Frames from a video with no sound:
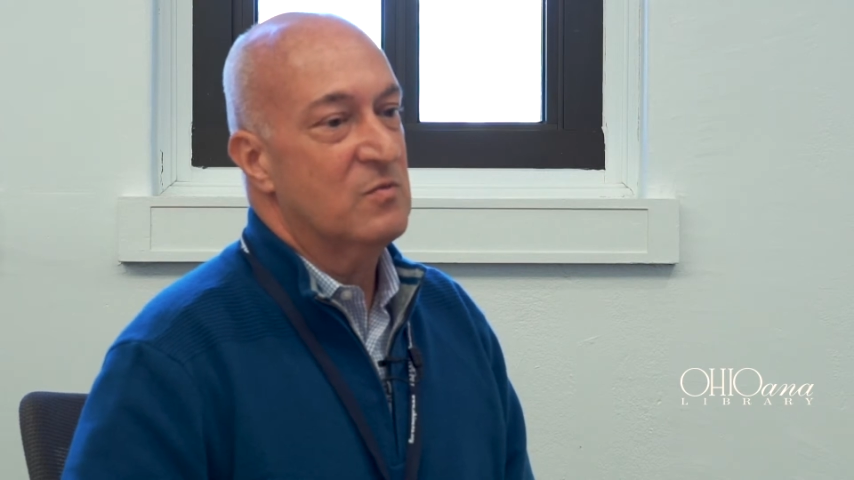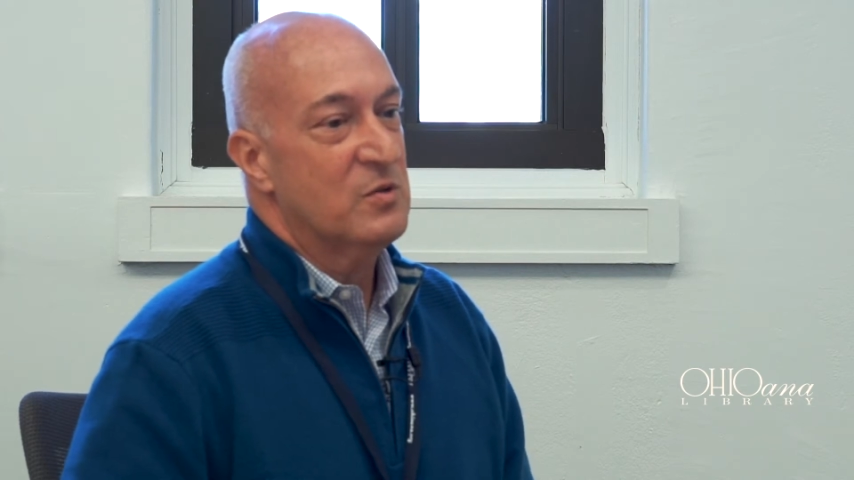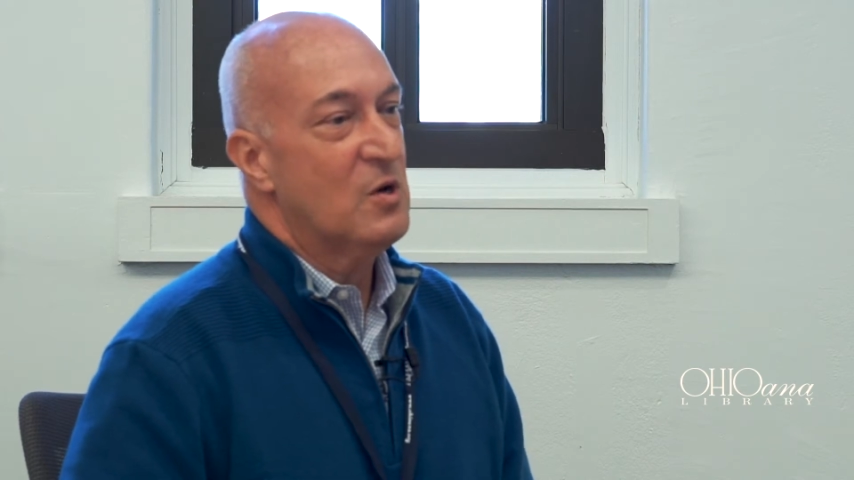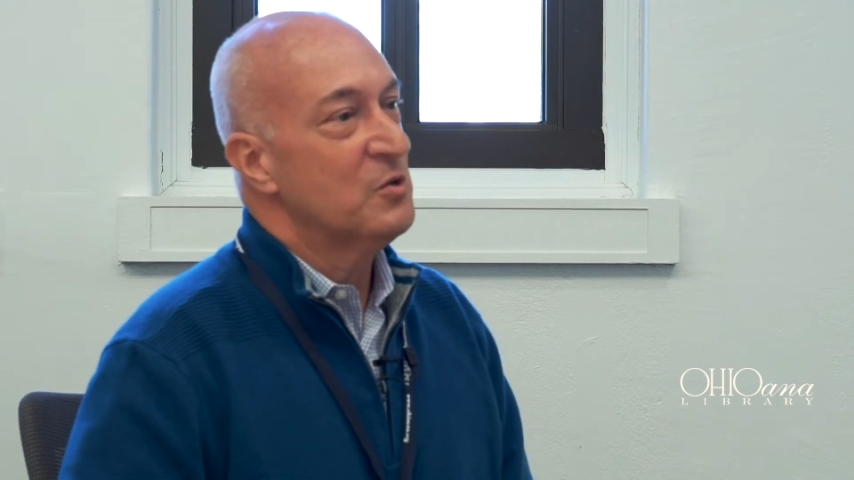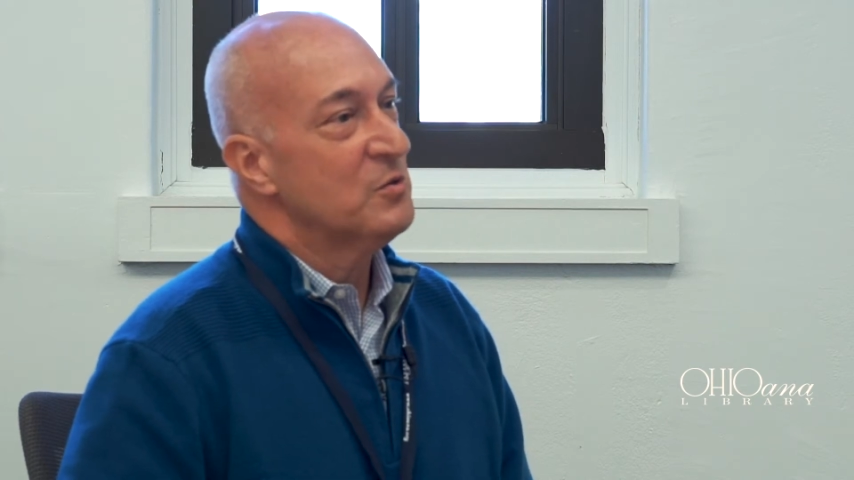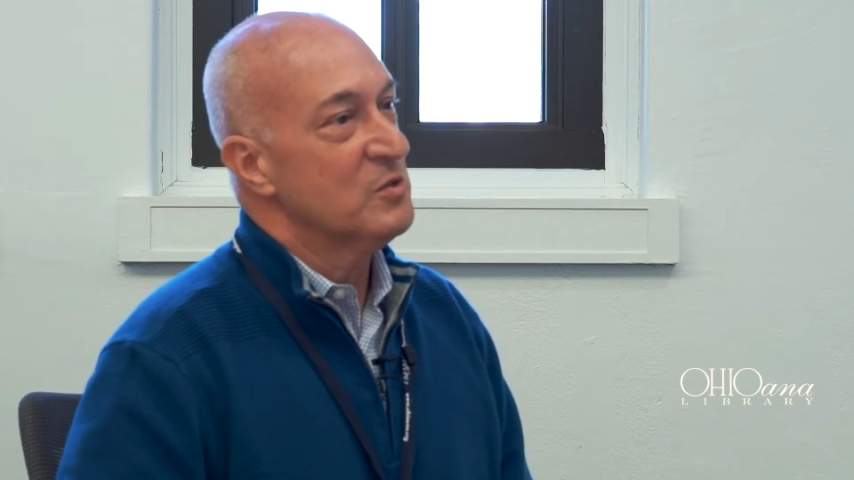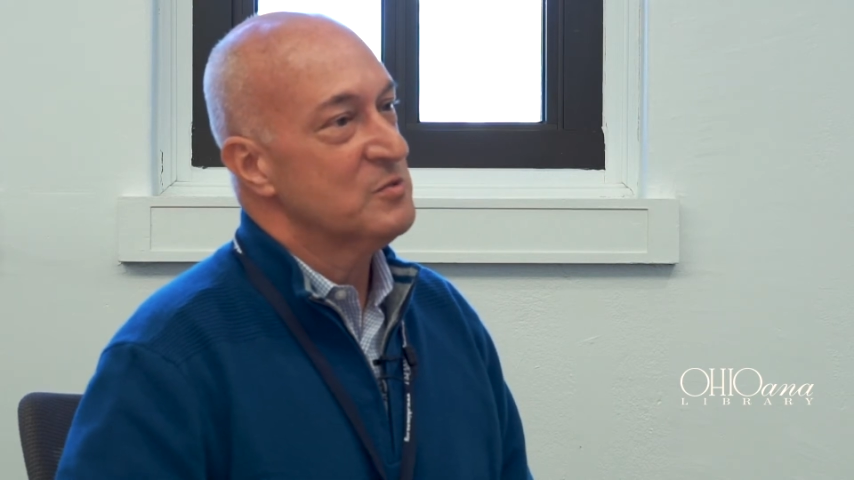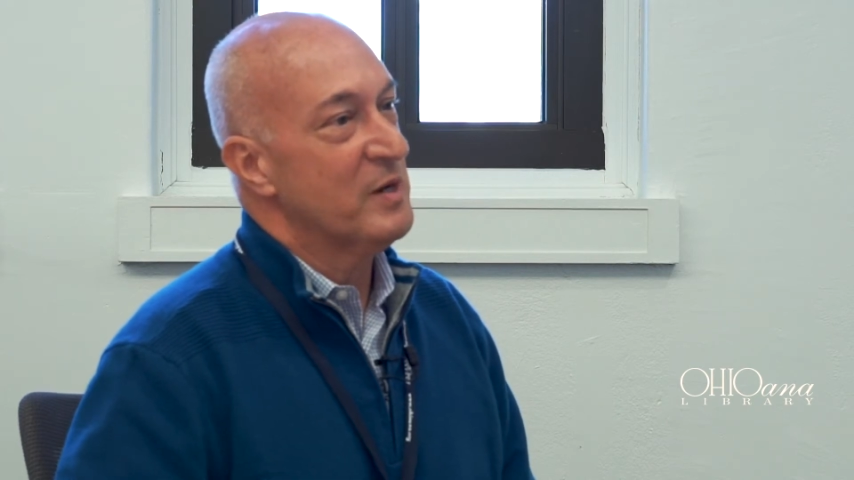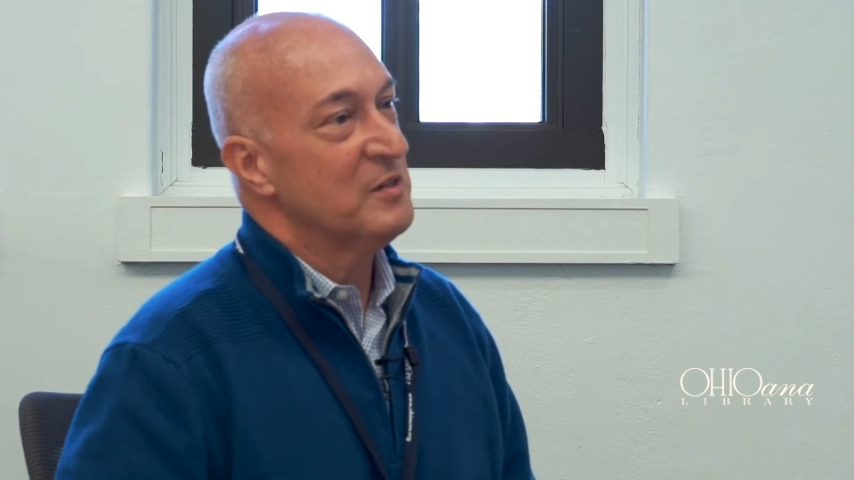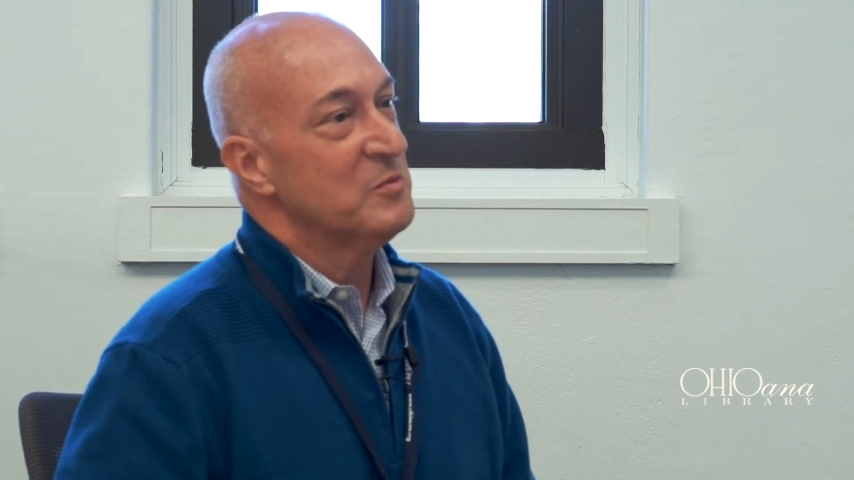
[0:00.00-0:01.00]
with all due
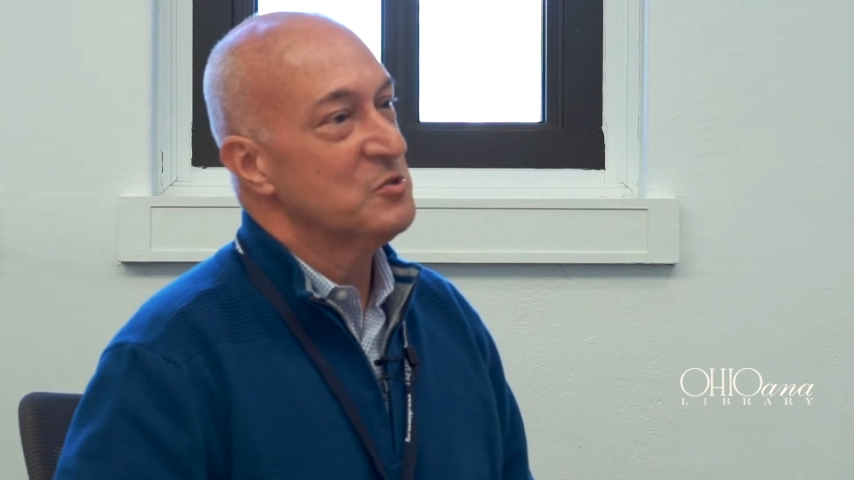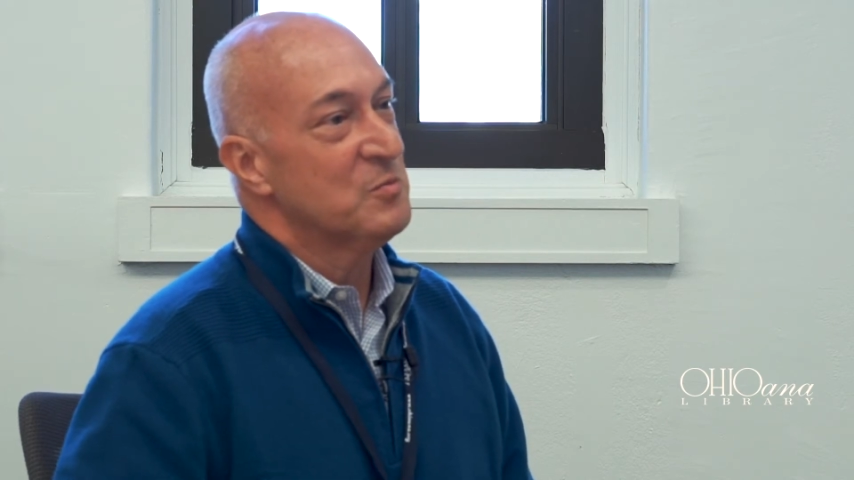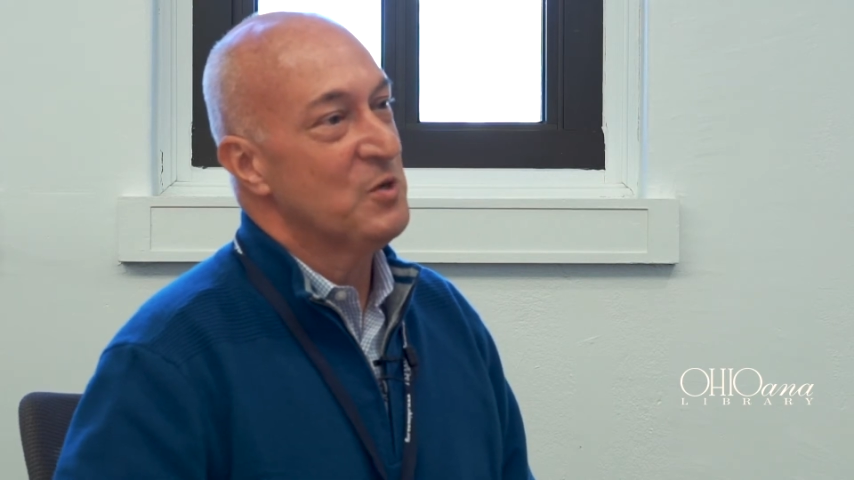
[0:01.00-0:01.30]
respect to Mr.